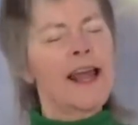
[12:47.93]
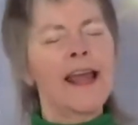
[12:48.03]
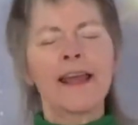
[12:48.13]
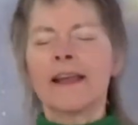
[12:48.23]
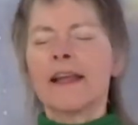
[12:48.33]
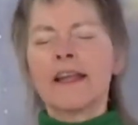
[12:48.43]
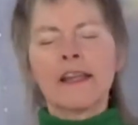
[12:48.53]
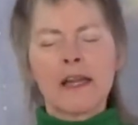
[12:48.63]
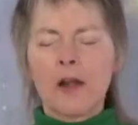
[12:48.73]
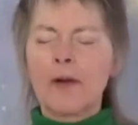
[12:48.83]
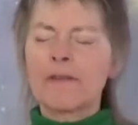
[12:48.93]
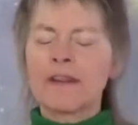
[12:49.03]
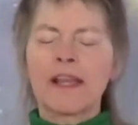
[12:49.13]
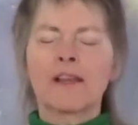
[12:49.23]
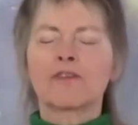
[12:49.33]
Hey,
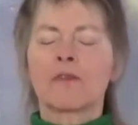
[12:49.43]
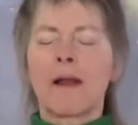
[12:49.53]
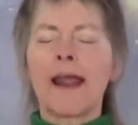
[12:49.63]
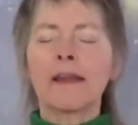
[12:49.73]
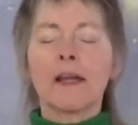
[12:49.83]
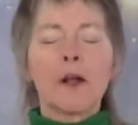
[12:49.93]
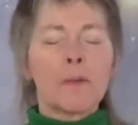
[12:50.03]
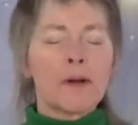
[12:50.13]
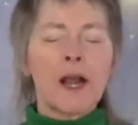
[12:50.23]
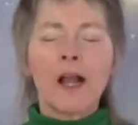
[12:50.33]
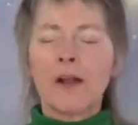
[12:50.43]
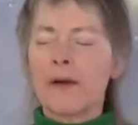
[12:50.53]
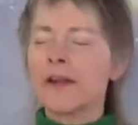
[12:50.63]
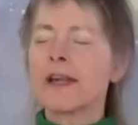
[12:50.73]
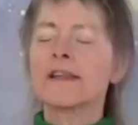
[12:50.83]
everything's great. We're not
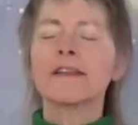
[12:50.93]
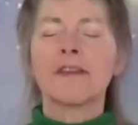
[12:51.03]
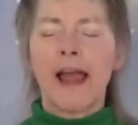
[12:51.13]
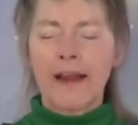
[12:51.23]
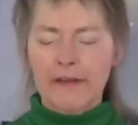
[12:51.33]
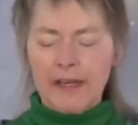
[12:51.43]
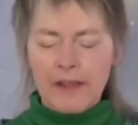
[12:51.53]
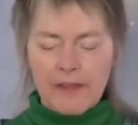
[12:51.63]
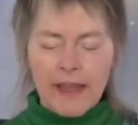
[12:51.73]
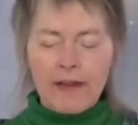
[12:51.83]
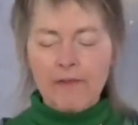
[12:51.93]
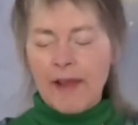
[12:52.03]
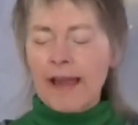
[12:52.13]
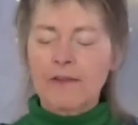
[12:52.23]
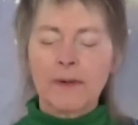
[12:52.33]
going to desire anything. In
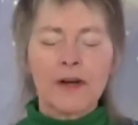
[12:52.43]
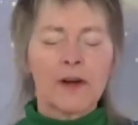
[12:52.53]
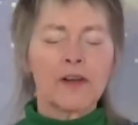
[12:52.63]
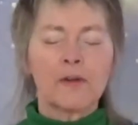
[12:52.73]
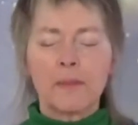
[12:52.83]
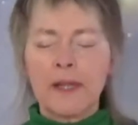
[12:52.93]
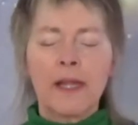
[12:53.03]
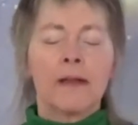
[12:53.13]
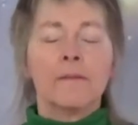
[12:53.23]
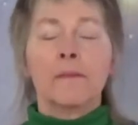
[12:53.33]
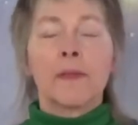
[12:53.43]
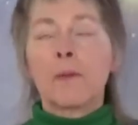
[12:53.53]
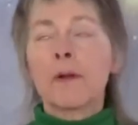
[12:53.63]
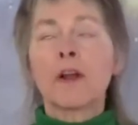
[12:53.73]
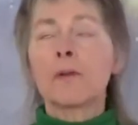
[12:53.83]
fact, we're going to be
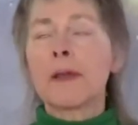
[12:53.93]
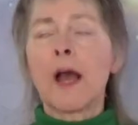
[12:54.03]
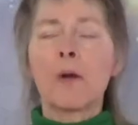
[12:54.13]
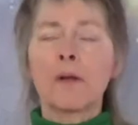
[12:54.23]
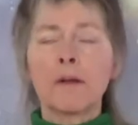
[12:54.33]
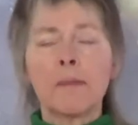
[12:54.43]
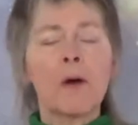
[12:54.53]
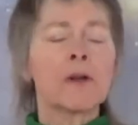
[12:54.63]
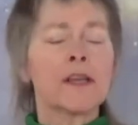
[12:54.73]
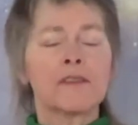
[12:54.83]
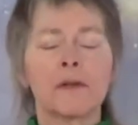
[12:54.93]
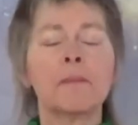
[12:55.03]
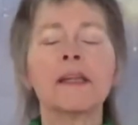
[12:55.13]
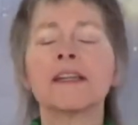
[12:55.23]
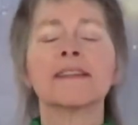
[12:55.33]
holy molies and
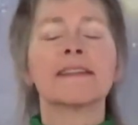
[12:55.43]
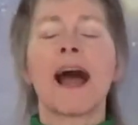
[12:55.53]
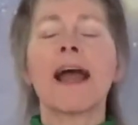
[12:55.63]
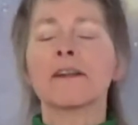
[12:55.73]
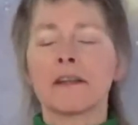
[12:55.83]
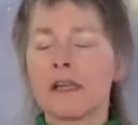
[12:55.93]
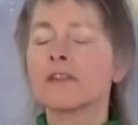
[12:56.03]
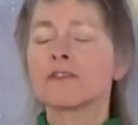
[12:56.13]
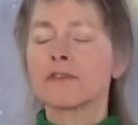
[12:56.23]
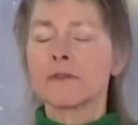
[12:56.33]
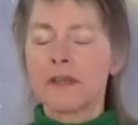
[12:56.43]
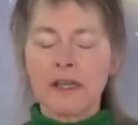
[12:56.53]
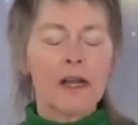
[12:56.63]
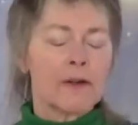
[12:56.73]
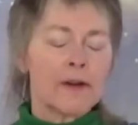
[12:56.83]
be desireless. We're
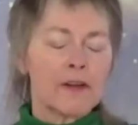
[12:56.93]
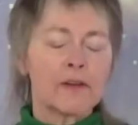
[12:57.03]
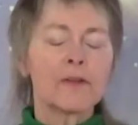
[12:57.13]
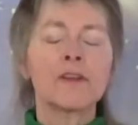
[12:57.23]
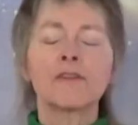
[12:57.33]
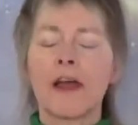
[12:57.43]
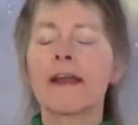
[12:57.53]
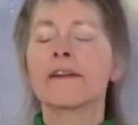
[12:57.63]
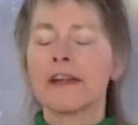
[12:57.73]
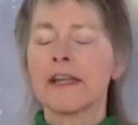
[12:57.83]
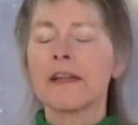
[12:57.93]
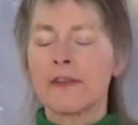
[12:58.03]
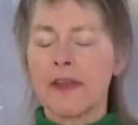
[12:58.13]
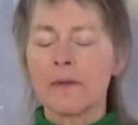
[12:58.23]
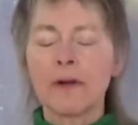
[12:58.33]
not going to desire
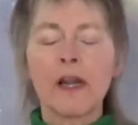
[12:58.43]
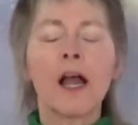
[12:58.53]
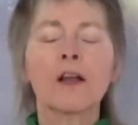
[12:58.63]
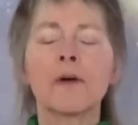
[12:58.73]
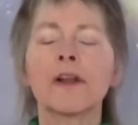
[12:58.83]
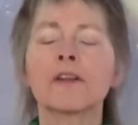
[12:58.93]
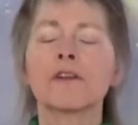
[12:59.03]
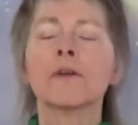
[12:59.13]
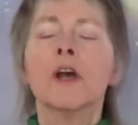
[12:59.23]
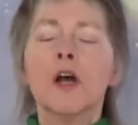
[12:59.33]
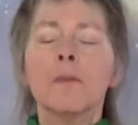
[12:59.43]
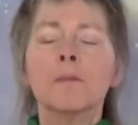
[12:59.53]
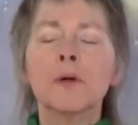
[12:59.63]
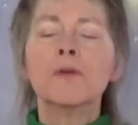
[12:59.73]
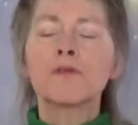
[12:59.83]
anything. We're not going to
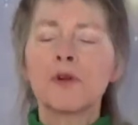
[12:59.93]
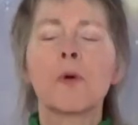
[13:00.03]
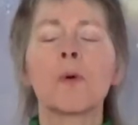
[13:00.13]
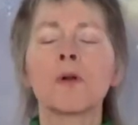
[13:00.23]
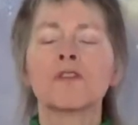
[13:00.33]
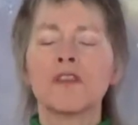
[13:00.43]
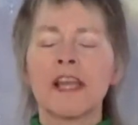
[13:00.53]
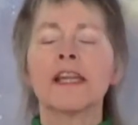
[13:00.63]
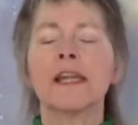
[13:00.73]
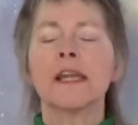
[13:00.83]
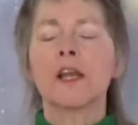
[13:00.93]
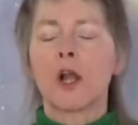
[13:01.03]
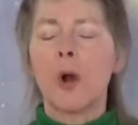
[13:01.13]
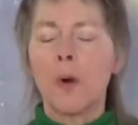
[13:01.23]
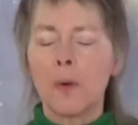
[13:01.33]
move towards any
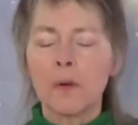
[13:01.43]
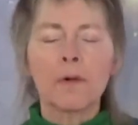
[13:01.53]
goal.